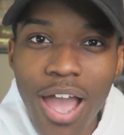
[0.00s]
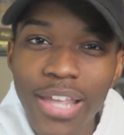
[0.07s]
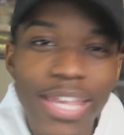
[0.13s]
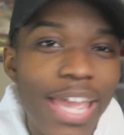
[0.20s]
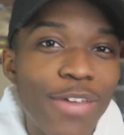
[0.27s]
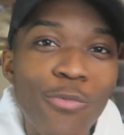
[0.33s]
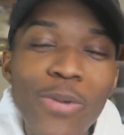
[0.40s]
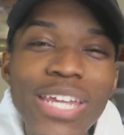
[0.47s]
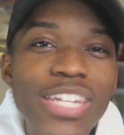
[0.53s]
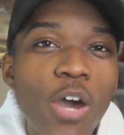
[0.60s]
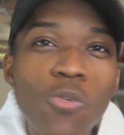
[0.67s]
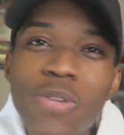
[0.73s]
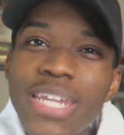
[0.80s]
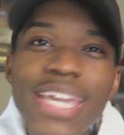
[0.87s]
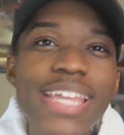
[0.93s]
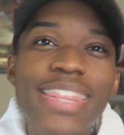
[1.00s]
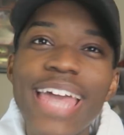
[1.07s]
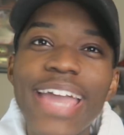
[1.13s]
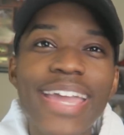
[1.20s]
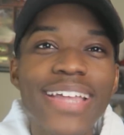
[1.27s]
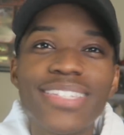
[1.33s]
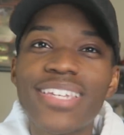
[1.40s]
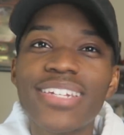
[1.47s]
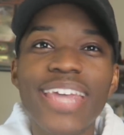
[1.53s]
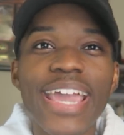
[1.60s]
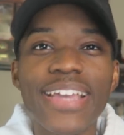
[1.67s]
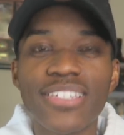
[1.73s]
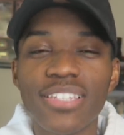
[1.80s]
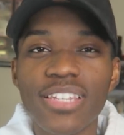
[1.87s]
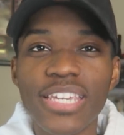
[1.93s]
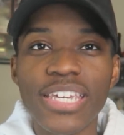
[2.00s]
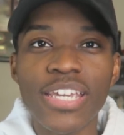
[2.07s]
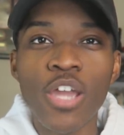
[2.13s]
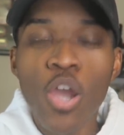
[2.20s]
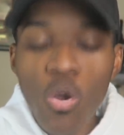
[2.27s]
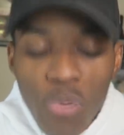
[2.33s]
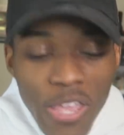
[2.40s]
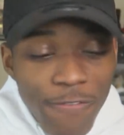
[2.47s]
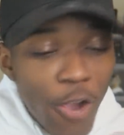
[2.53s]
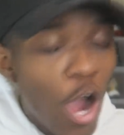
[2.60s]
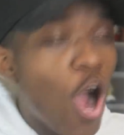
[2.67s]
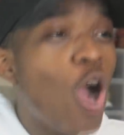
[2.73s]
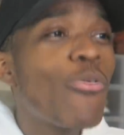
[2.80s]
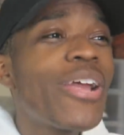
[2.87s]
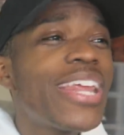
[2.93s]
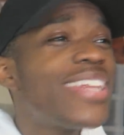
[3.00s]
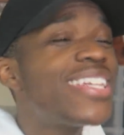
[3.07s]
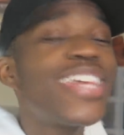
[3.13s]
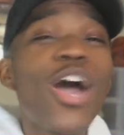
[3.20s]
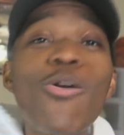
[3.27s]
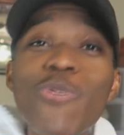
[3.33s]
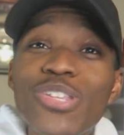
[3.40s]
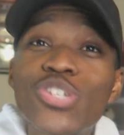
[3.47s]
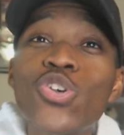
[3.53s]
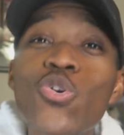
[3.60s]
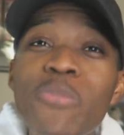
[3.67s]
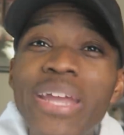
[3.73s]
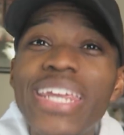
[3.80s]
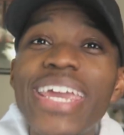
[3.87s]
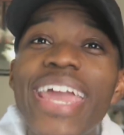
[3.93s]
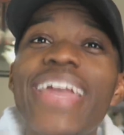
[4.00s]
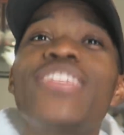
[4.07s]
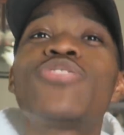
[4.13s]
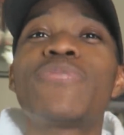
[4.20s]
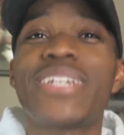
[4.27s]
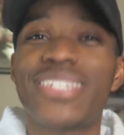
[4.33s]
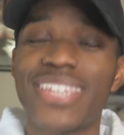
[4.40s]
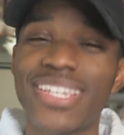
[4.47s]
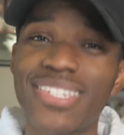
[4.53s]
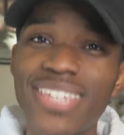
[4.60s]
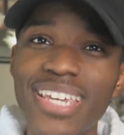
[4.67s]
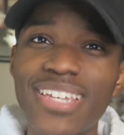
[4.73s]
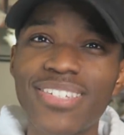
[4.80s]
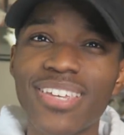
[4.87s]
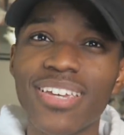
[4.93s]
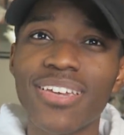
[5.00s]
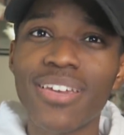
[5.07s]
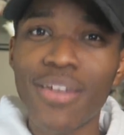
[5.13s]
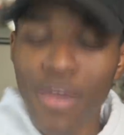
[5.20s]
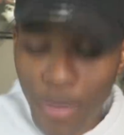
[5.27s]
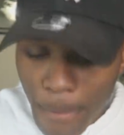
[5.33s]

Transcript: Again, we don't need that in today's league. We've already dealt with too many injuries this season.